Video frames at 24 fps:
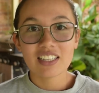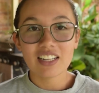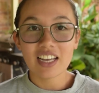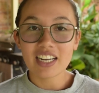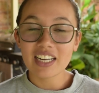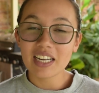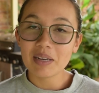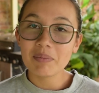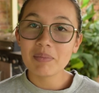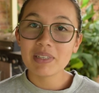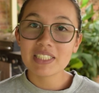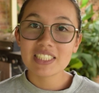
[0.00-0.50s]
Like
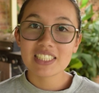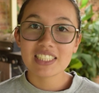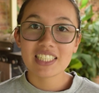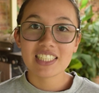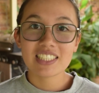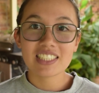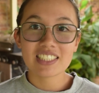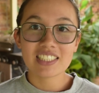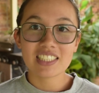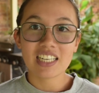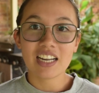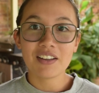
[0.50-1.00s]
I mentioned at
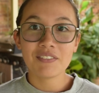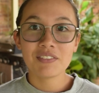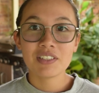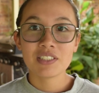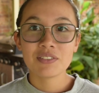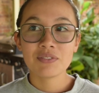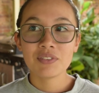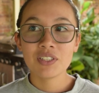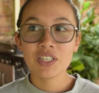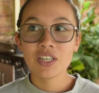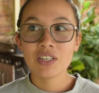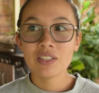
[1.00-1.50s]
the start of this
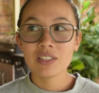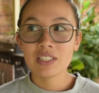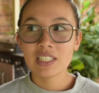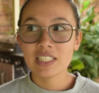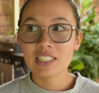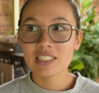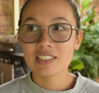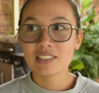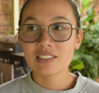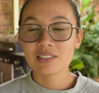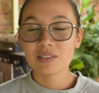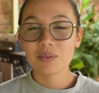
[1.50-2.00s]
video,
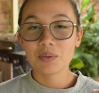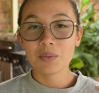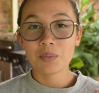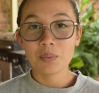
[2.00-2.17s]
this